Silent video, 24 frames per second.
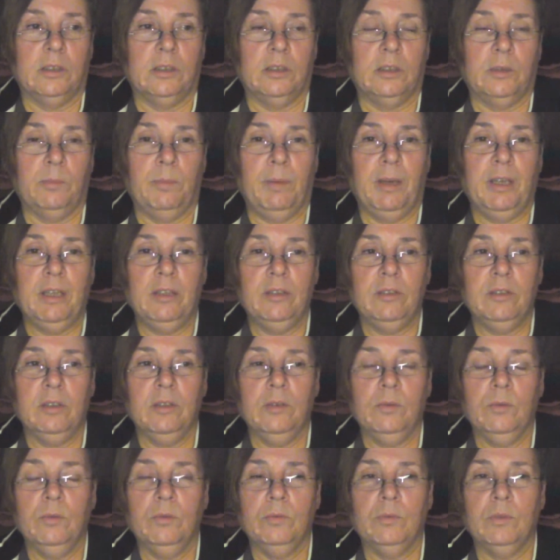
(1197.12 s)
Depends
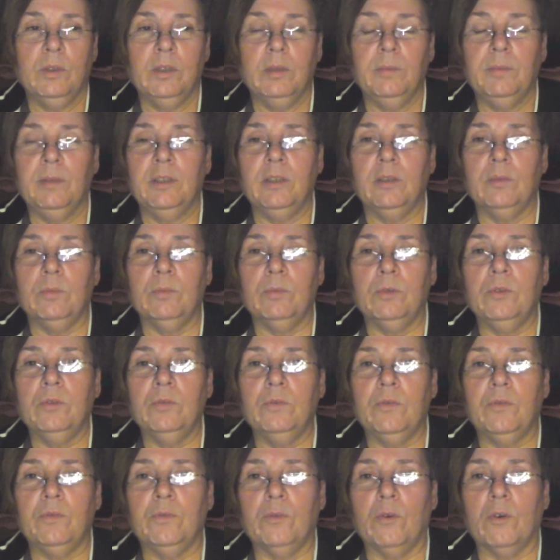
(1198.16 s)
on what I'm in the mood
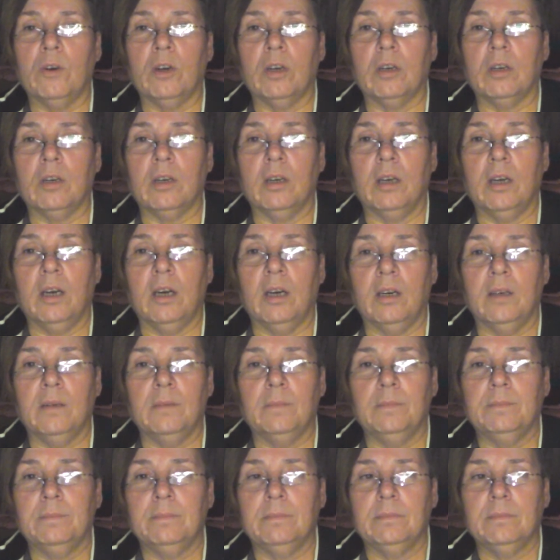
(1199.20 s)
for.
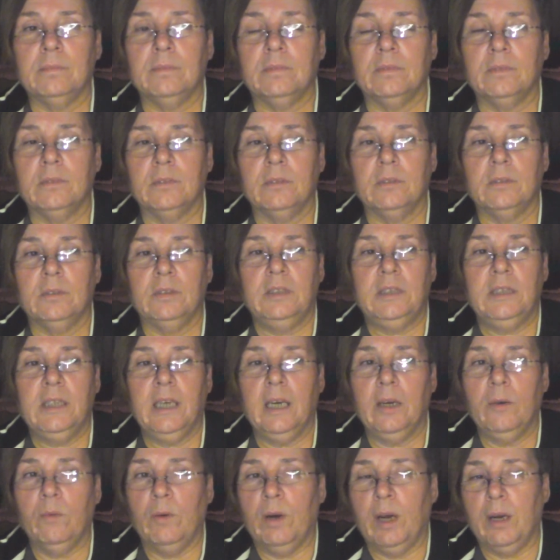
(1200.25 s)

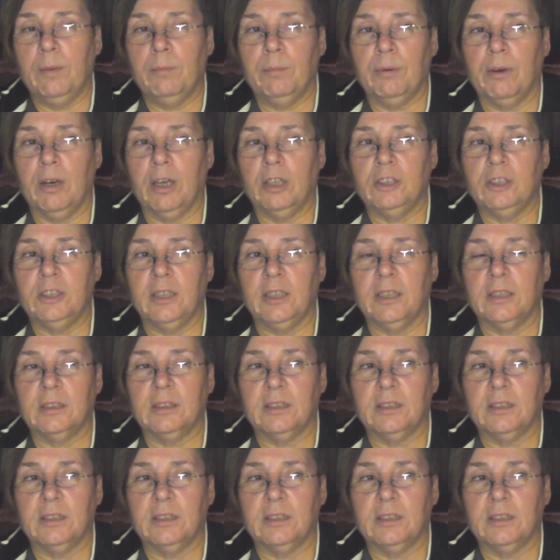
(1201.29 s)
DIY projects.